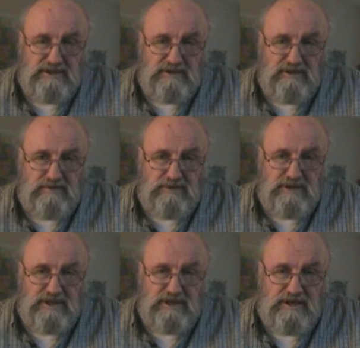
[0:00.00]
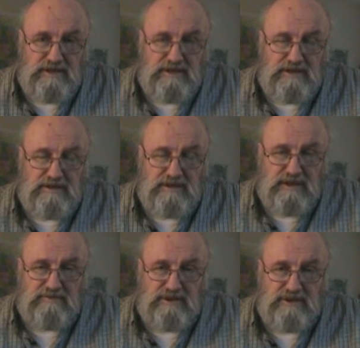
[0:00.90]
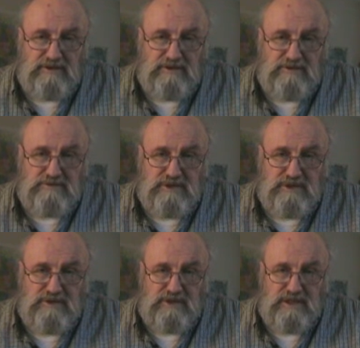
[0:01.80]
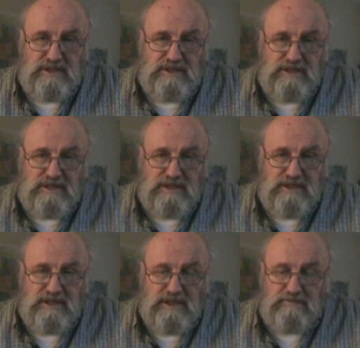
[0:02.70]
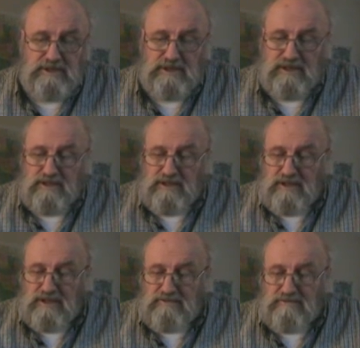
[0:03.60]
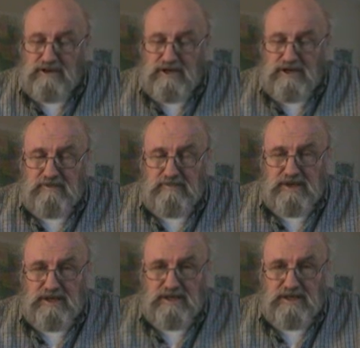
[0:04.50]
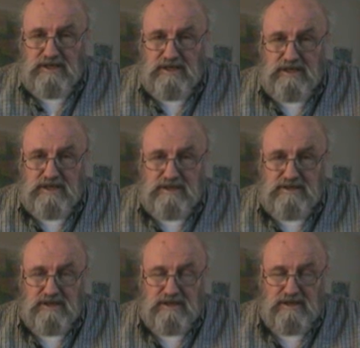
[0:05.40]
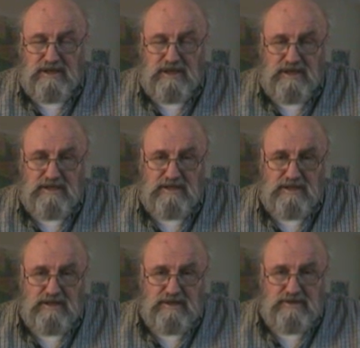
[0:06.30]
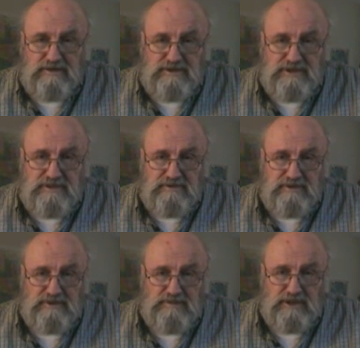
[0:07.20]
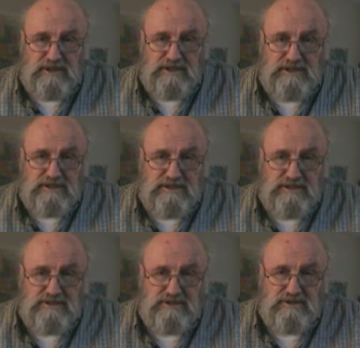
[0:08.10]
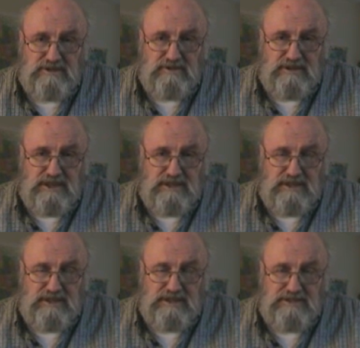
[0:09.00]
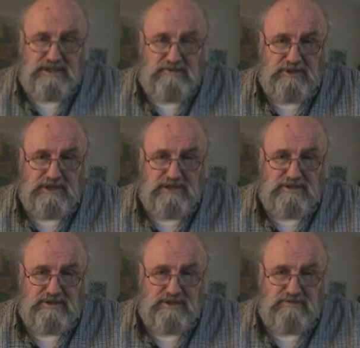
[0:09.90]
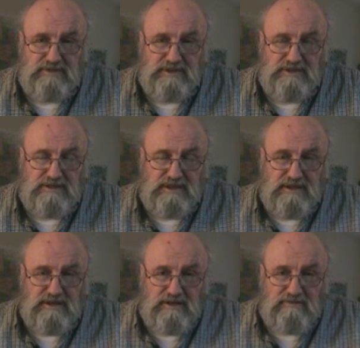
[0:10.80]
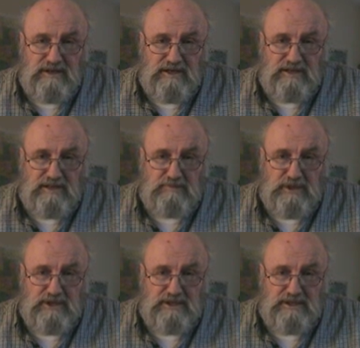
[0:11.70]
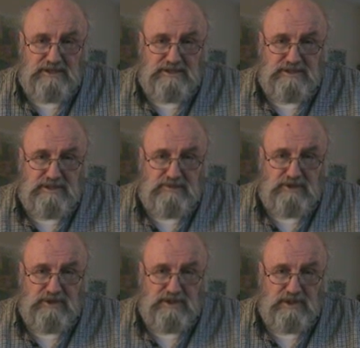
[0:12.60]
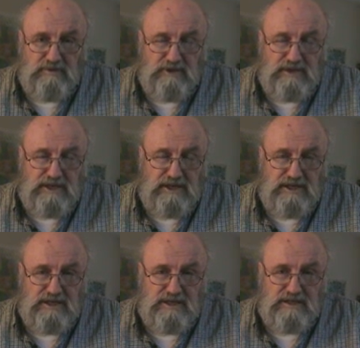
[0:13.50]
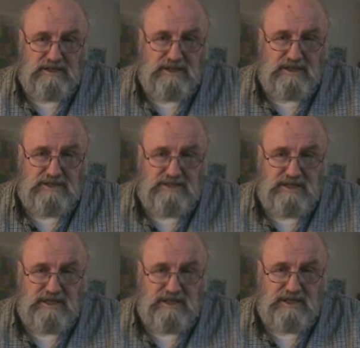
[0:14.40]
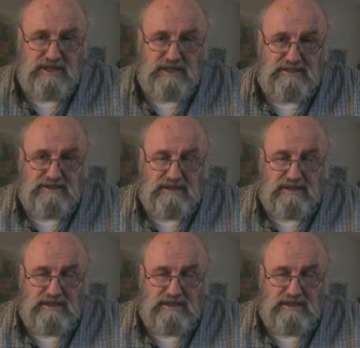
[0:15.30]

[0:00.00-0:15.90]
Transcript: Normally on the evening news when you get uh, enabling fawning by the uh, talking head who's interviewed the politicians, you don't get an examination of this fact that the politician says one thing one day and another day this the next.